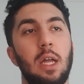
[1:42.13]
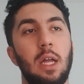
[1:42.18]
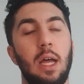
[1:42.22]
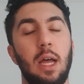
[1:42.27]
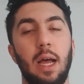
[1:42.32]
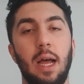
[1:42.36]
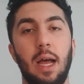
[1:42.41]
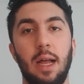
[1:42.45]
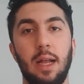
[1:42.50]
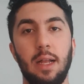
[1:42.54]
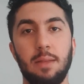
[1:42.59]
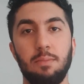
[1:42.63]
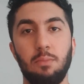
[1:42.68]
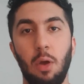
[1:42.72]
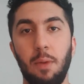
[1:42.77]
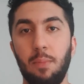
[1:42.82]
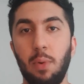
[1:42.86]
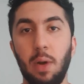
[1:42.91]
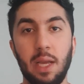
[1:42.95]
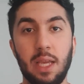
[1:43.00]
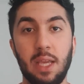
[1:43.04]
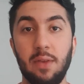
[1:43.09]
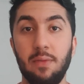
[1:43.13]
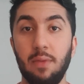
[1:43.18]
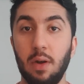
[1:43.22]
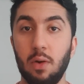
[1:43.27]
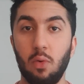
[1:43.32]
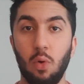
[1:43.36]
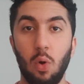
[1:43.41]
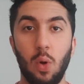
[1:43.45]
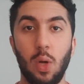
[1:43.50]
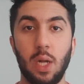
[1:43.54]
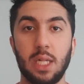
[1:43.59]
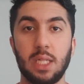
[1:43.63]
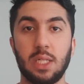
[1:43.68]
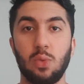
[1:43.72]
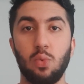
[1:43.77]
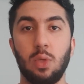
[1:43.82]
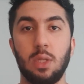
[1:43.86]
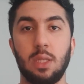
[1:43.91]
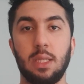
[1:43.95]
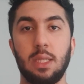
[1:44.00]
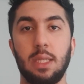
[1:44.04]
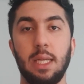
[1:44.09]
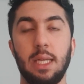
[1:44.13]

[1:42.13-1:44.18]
and my break-even ROAS with